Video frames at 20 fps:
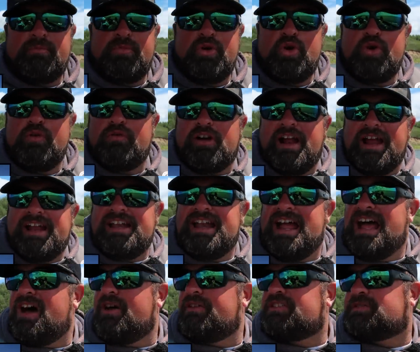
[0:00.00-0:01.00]
the move right
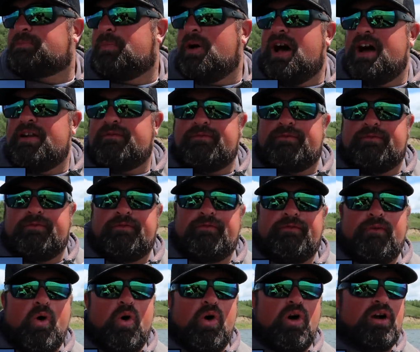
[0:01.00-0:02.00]
now, spot
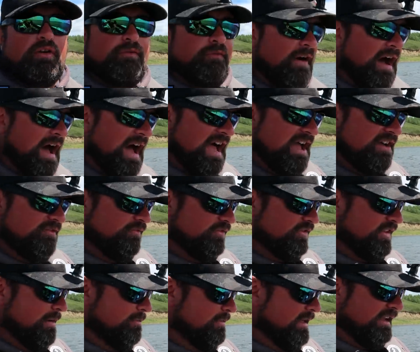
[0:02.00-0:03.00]
four or five,
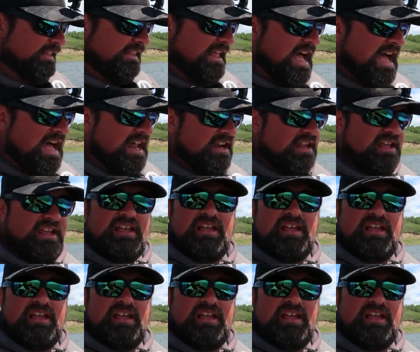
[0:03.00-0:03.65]
something like that.